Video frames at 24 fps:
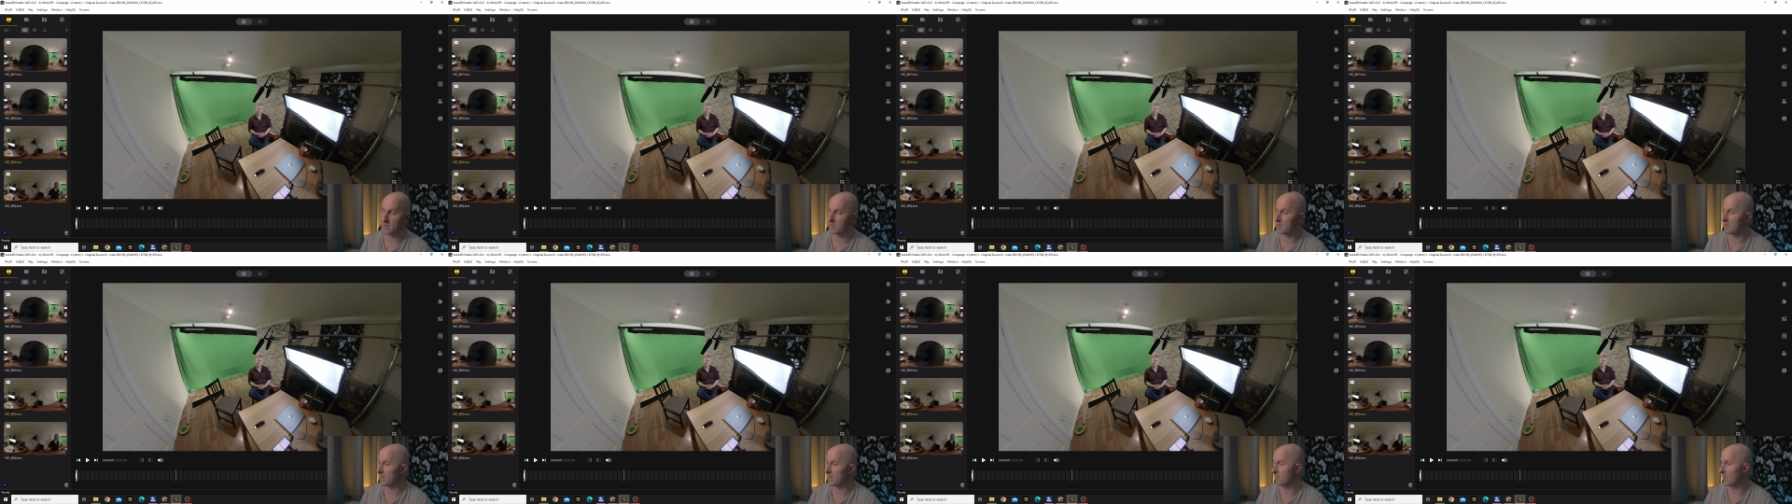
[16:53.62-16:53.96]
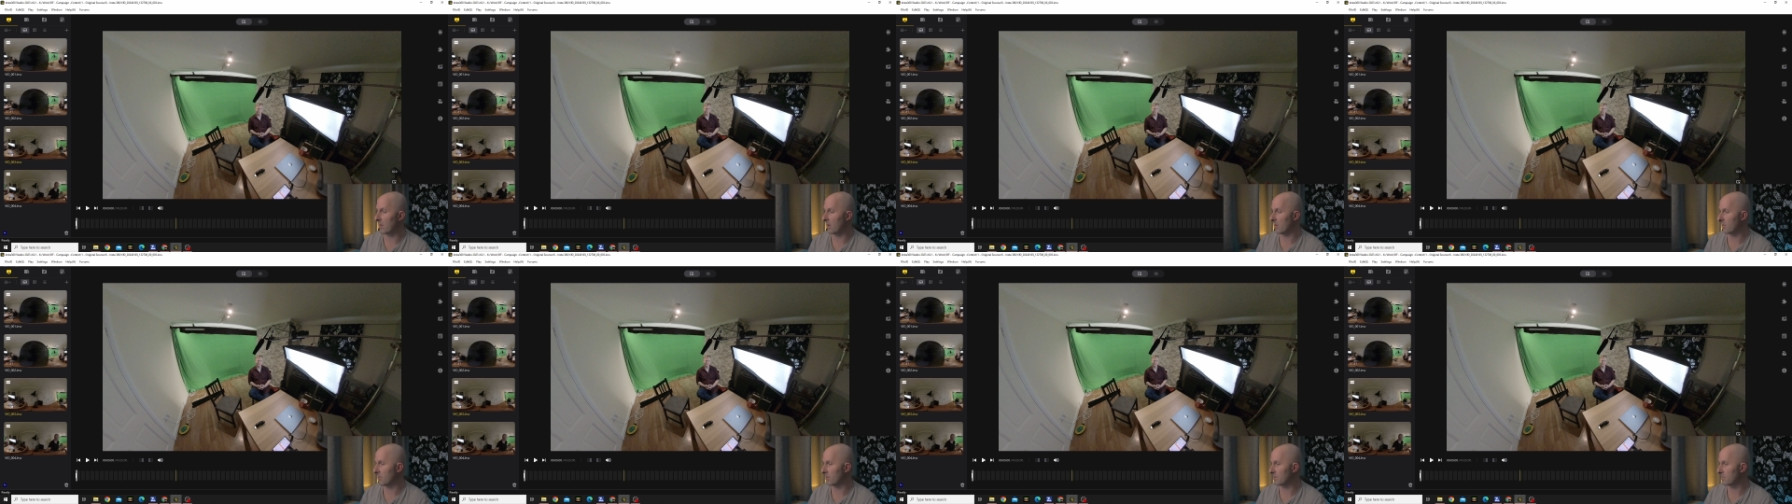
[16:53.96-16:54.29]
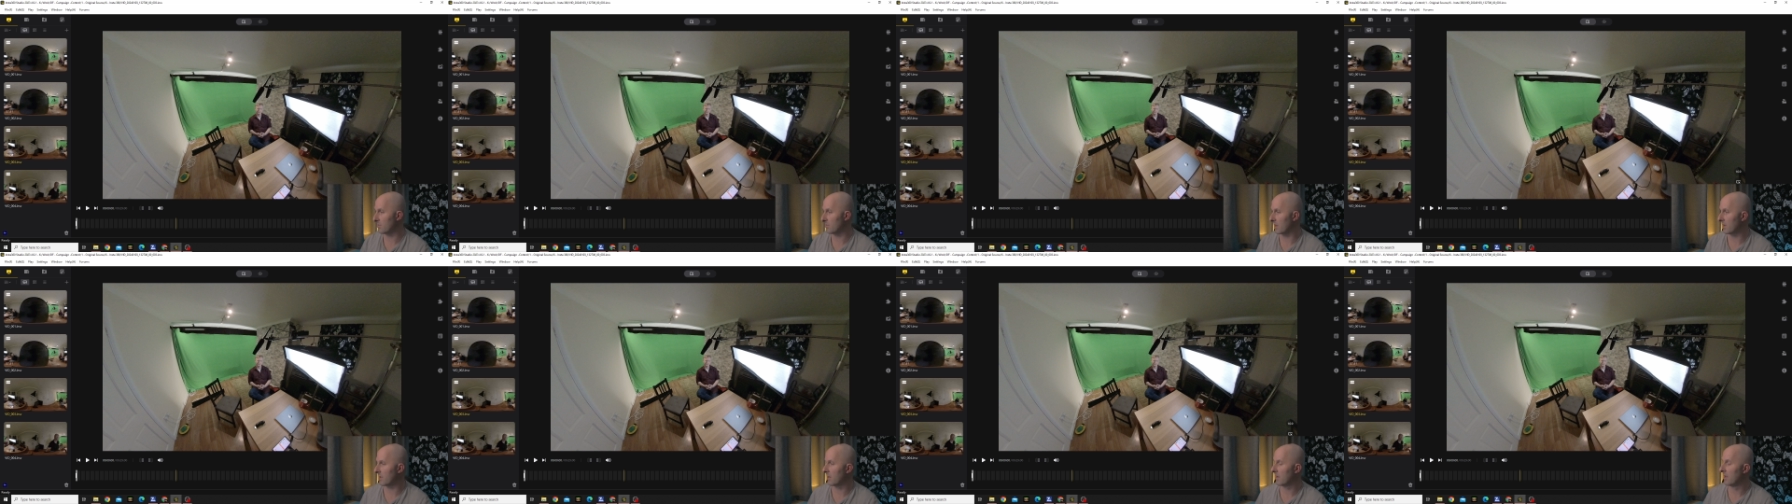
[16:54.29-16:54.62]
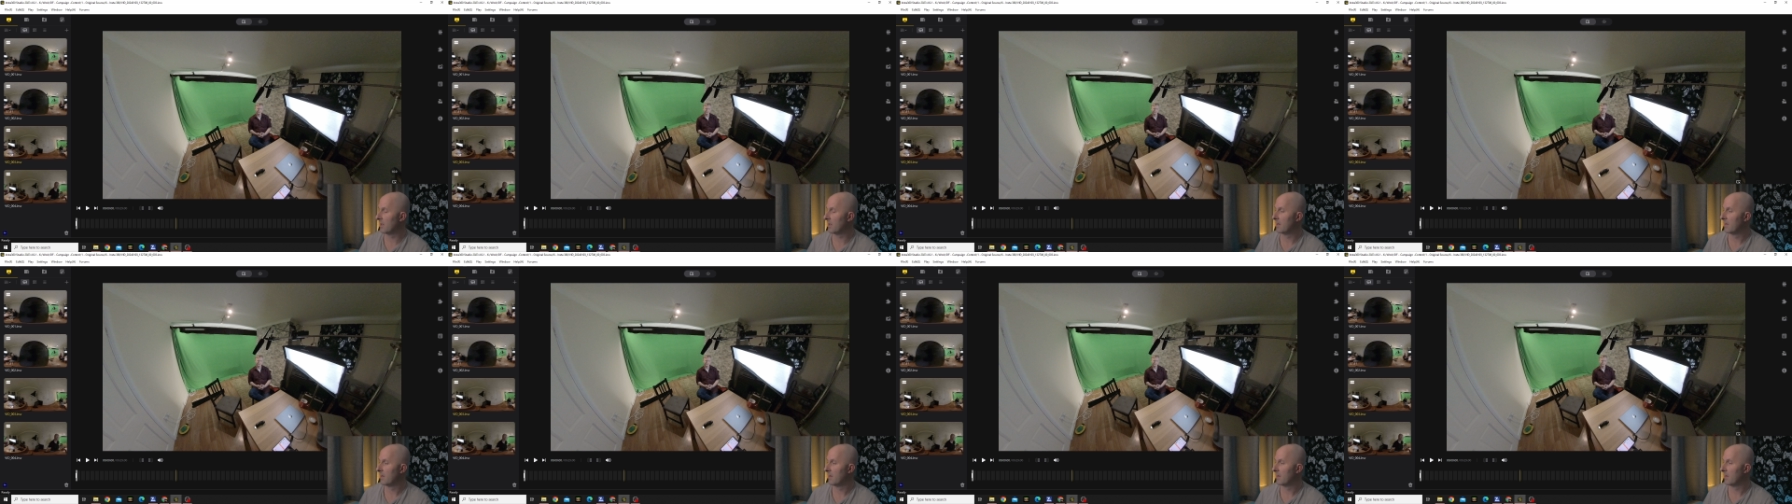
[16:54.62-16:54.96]
to the mouths. But
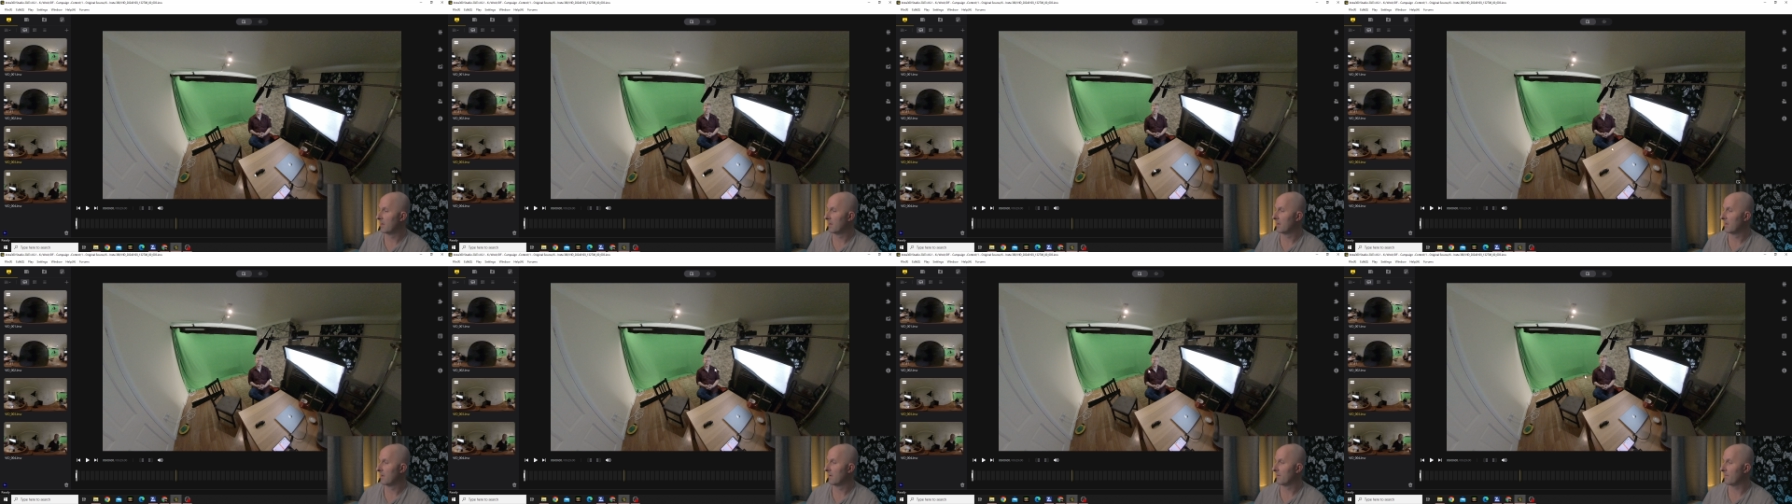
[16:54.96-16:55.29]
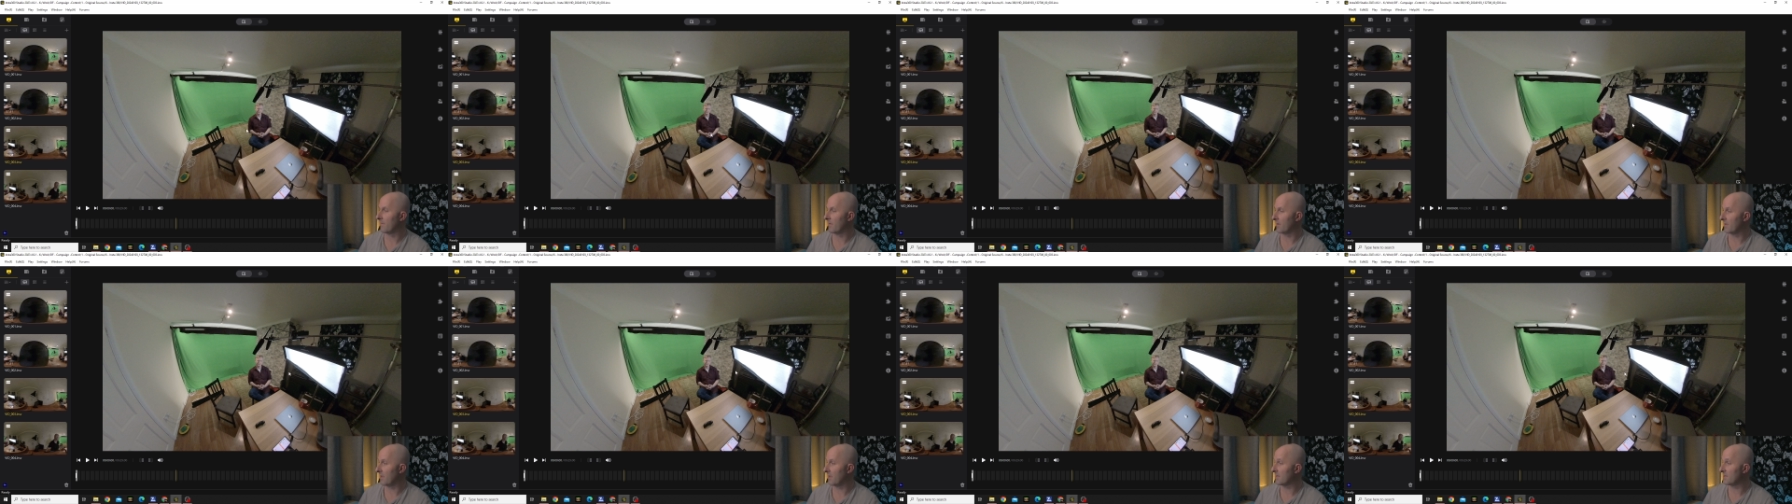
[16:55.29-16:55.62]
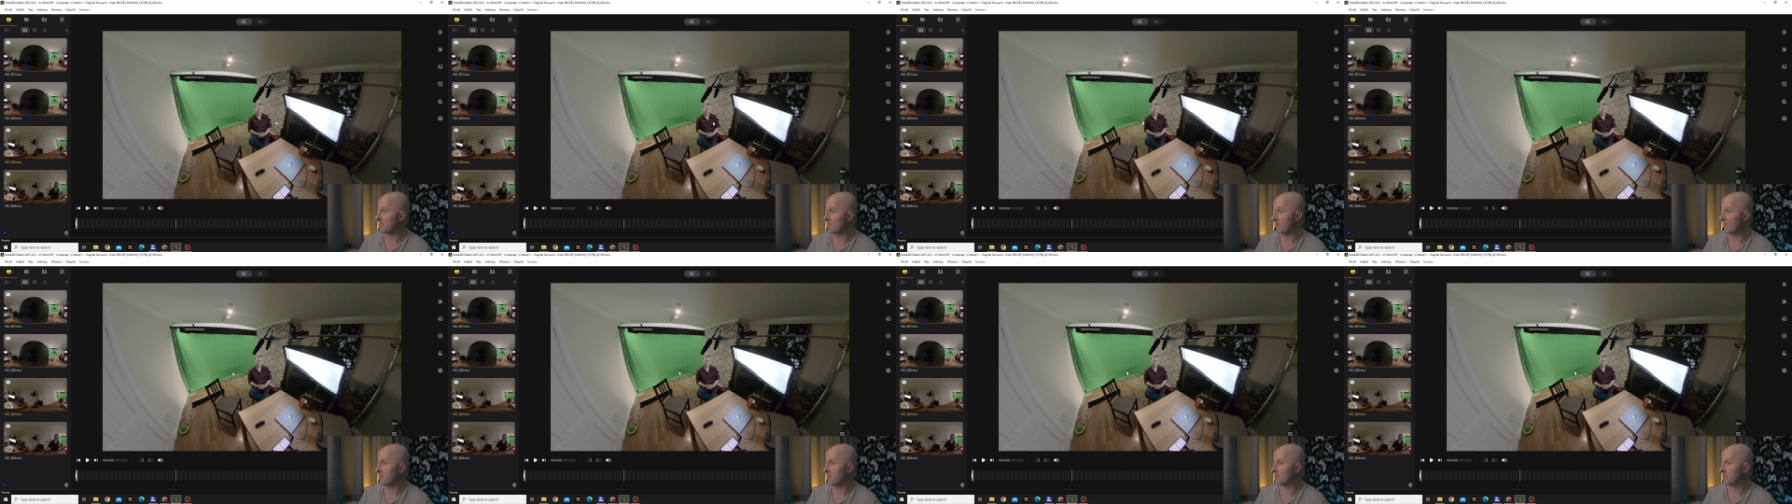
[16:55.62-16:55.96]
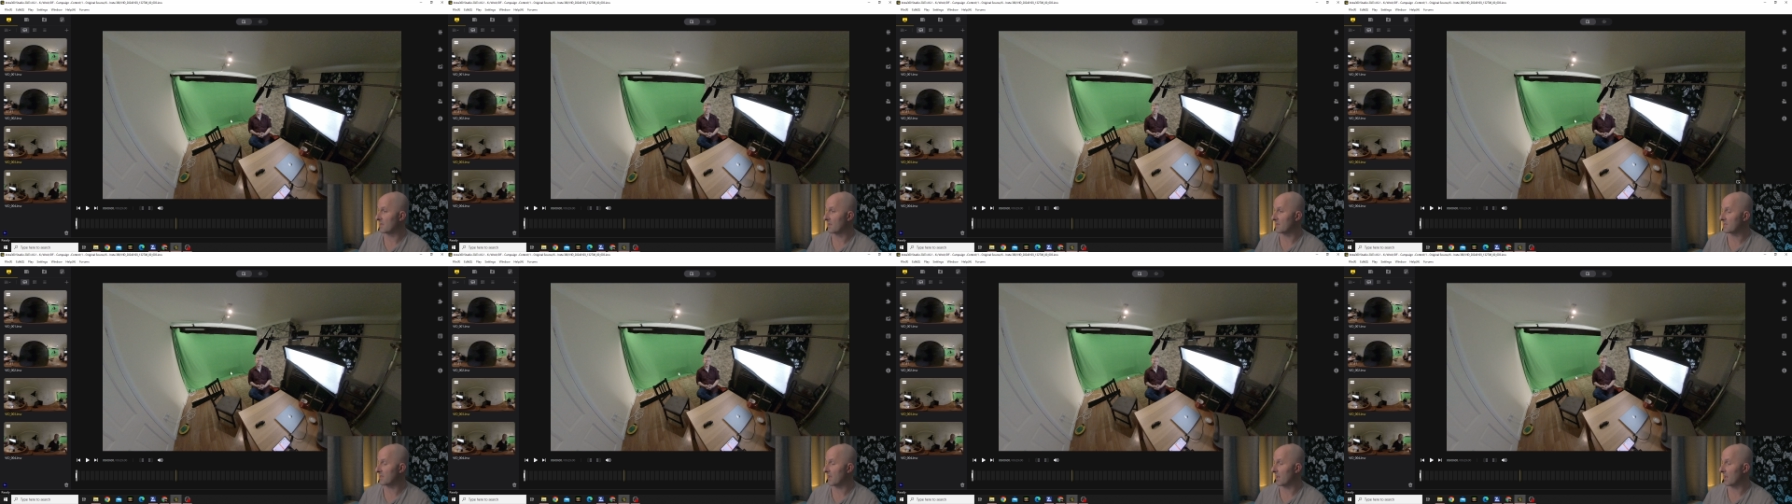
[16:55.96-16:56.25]
for this instance,